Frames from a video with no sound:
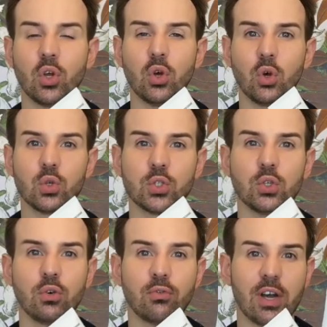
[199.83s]

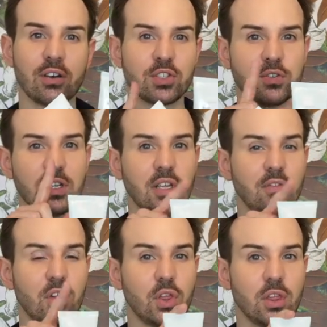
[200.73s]
also fragrance-free,
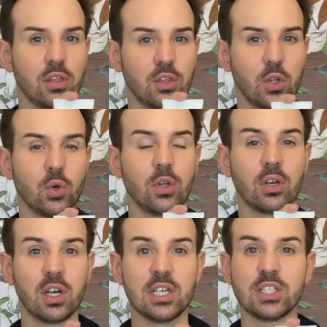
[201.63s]
even though the
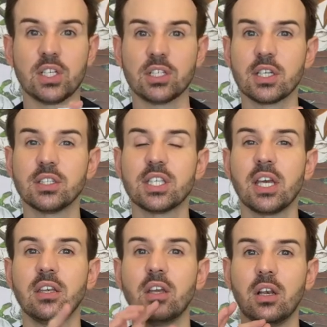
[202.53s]
Claire's does
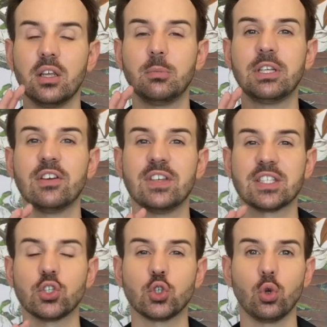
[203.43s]
contain a little bit of
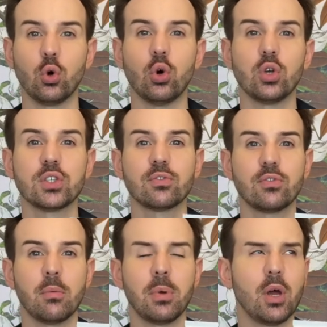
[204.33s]
essential oils
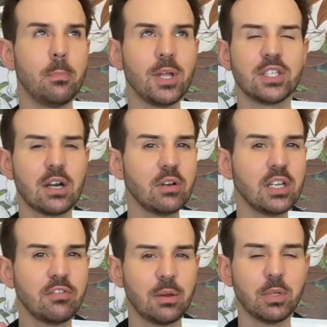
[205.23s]
from mandarin,
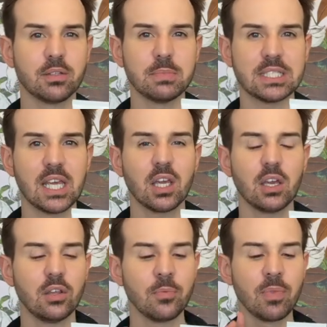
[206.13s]
if I'm not
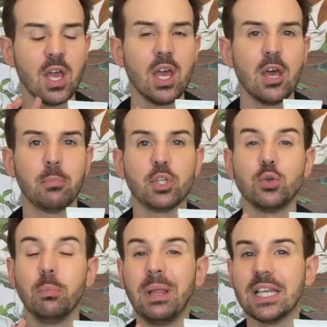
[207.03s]
mistaken, but
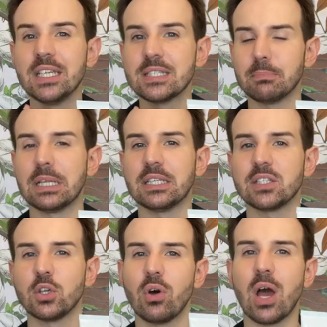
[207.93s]
you barely smell it.
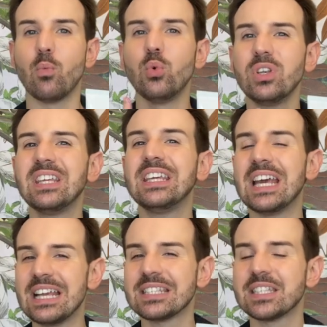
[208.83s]
So I would
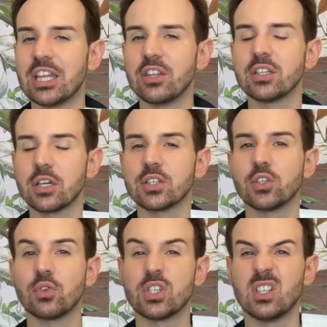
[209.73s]
guess that the
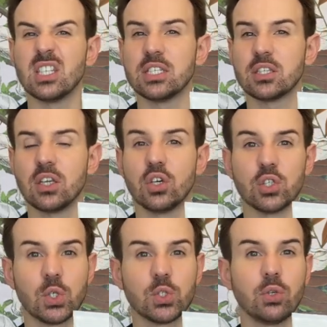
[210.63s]
concentration is
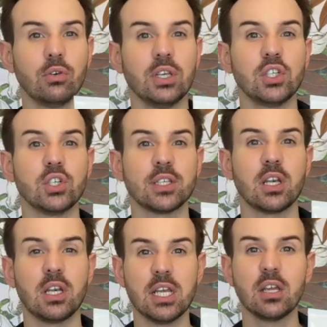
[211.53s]
so low and
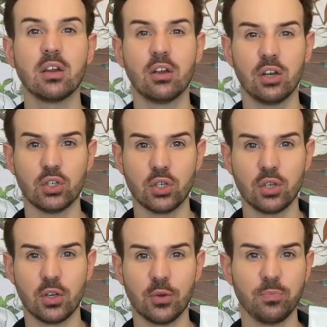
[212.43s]
doesn't linger
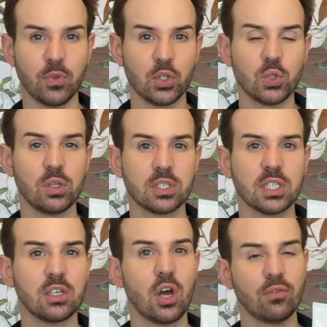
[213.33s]
onto the
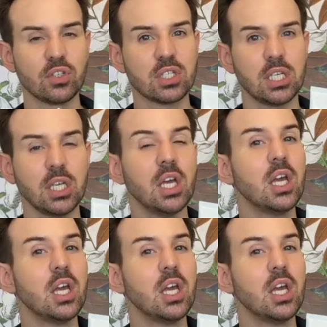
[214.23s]
skin. Obviously,